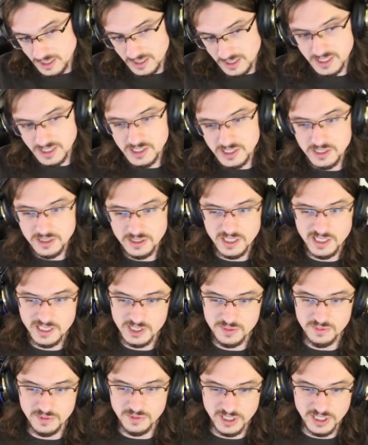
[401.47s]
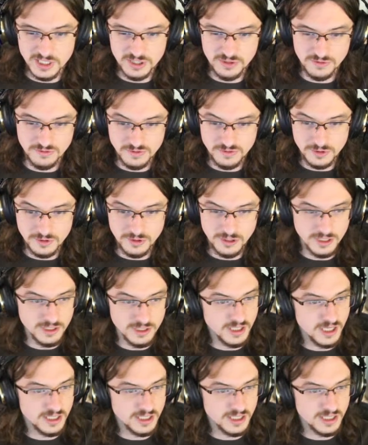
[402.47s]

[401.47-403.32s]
That's a good explanation for it.